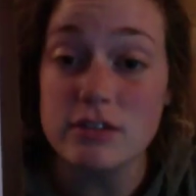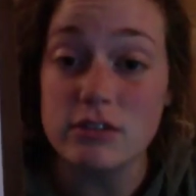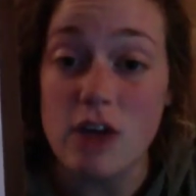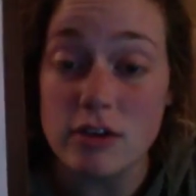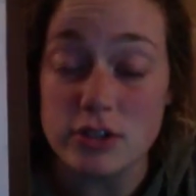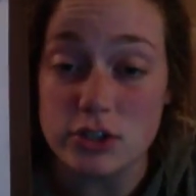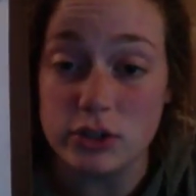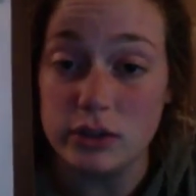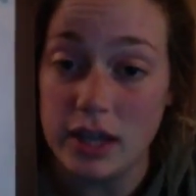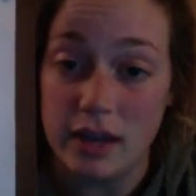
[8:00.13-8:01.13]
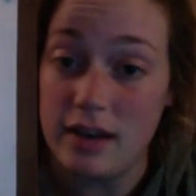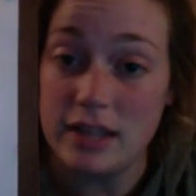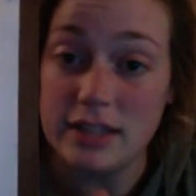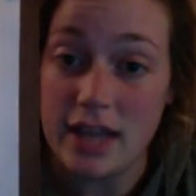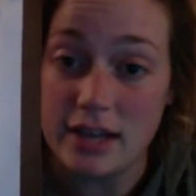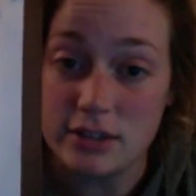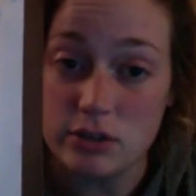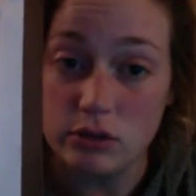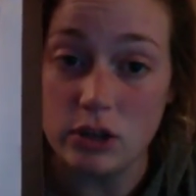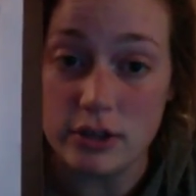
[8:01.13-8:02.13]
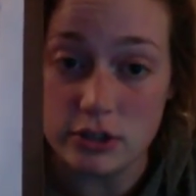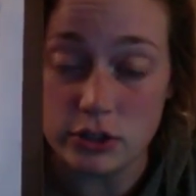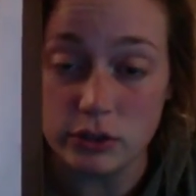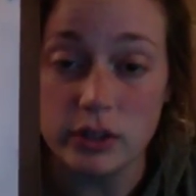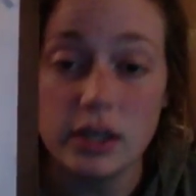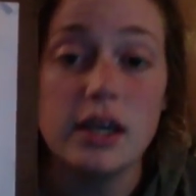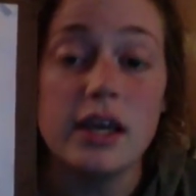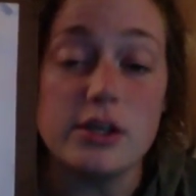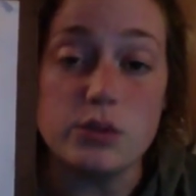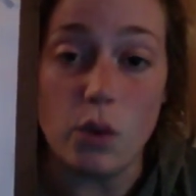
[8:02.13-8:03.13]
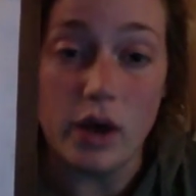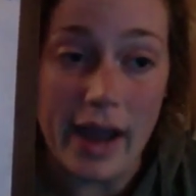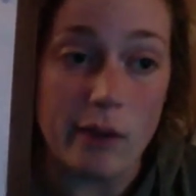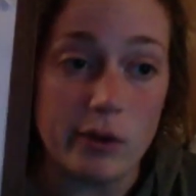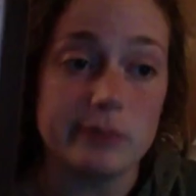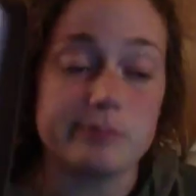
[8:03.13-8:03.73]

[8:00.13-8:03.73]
of longitude, again, not latitude, longitude, is 1 hour.